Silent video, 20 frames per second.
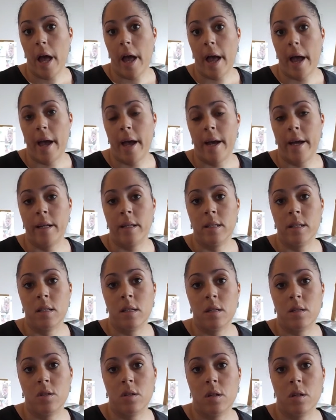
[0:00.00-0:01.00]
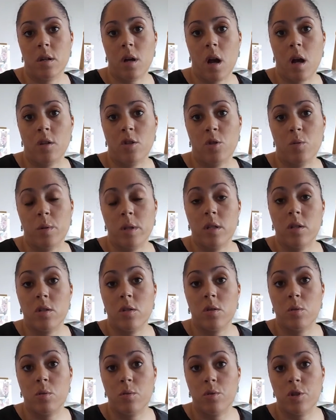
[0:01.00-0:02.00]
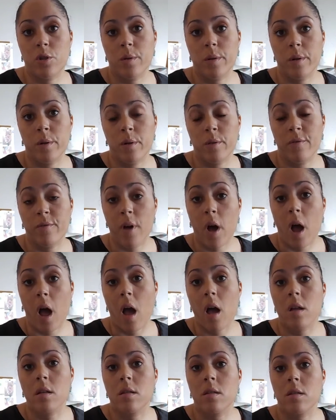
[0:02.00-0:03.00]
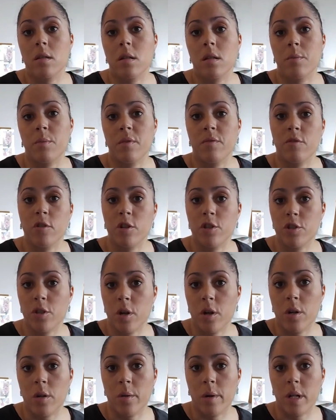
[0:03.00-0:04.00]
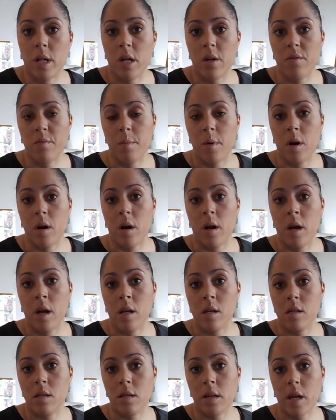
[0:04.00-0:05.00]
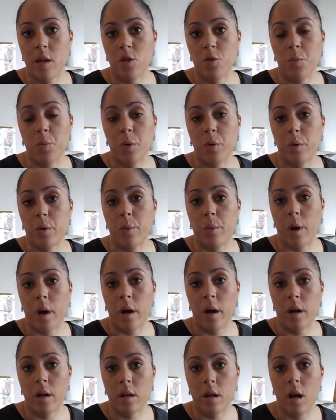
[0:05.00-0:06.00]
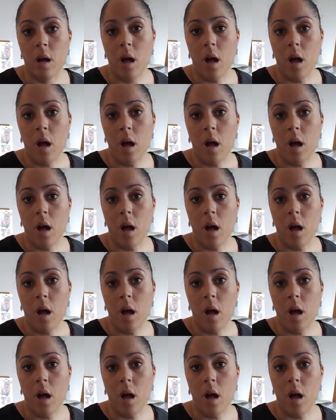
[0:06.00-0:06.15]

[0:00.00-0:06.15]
and I just wanted to talk to you first before I show you any of my sketchbook work